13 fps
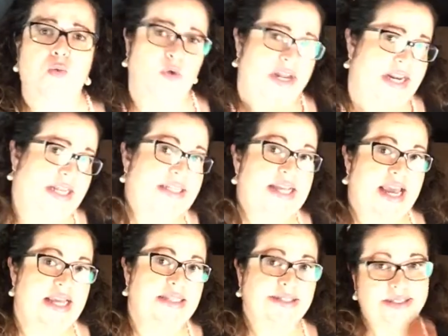reading
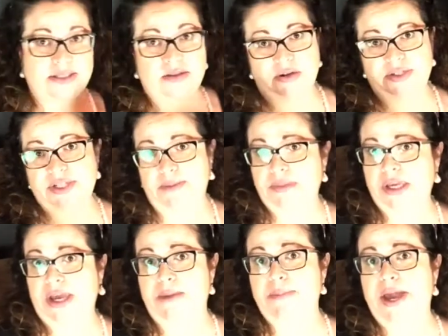tastes that there's
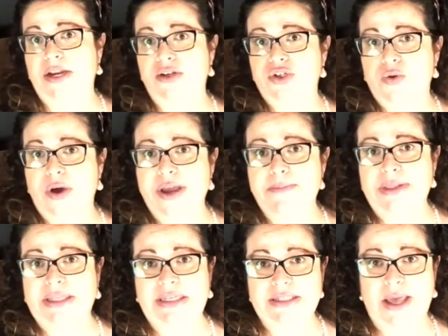something I might enjoy,
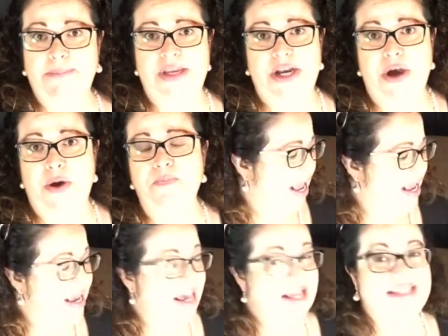please let me know.
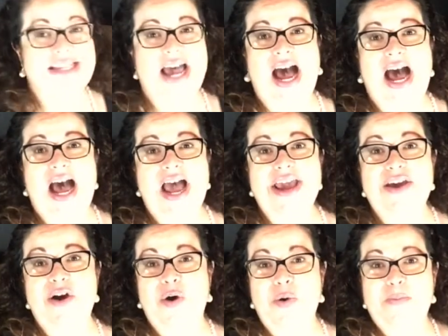And I
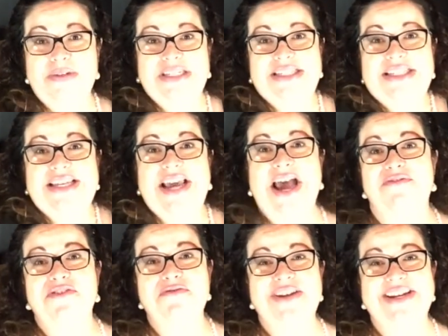hope to see
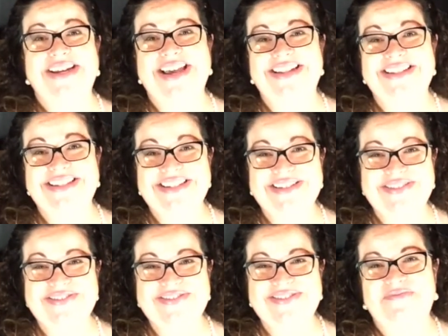everyone again
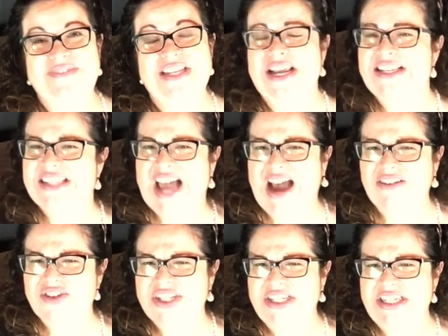soon. Today's
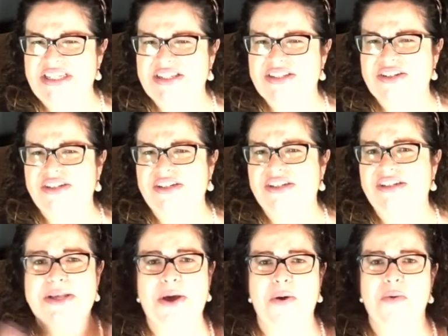actually Easter,
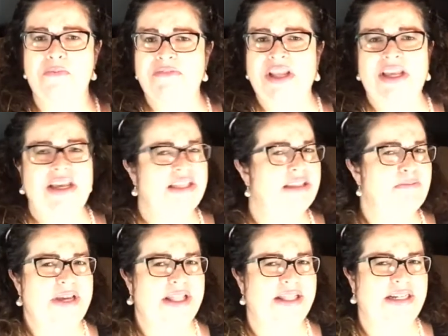so it'll
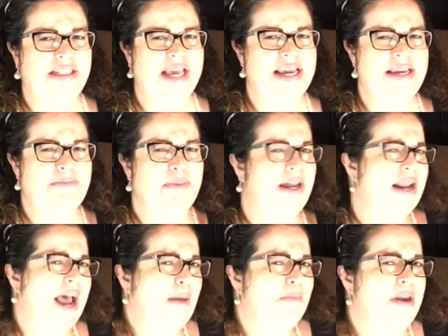be a little late, but
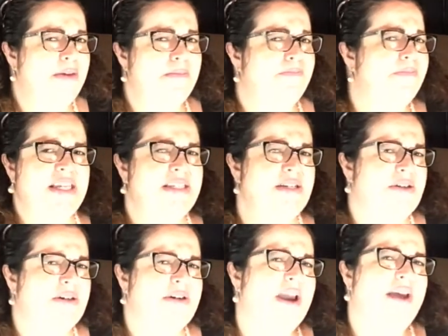happy
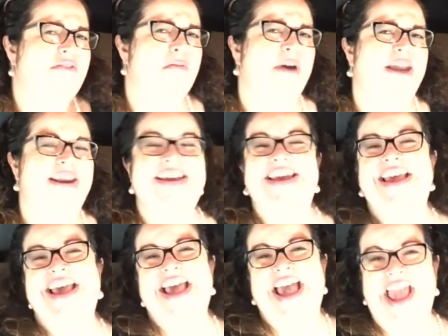Easter, everybody.
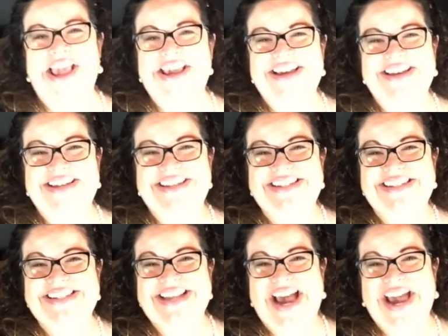
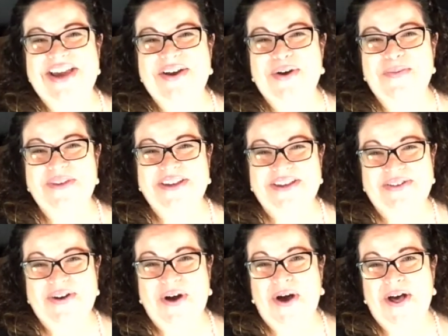And I hope that
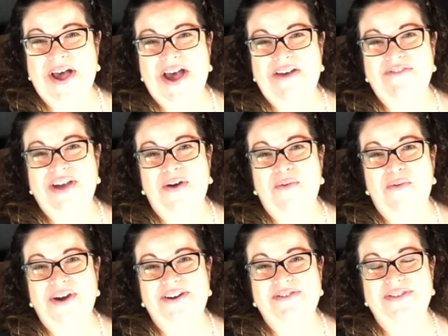you all have a
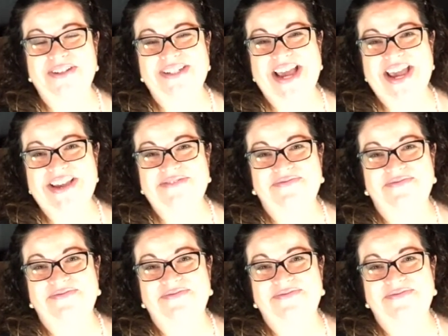wonderful day.